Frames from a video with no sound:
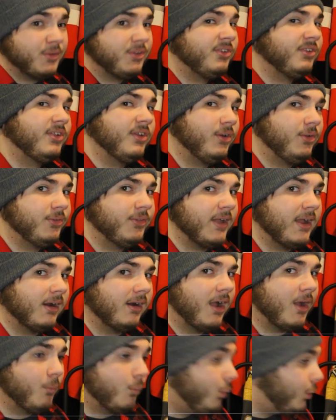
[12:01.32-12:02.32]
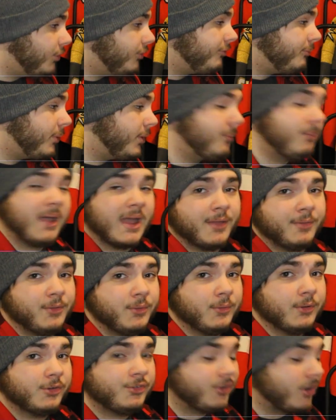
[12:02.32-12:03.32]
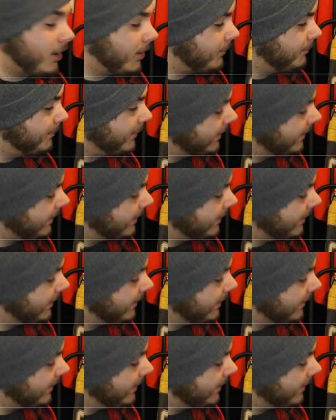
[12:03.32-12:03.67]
was still there, I would have put Matthew Tkachuk,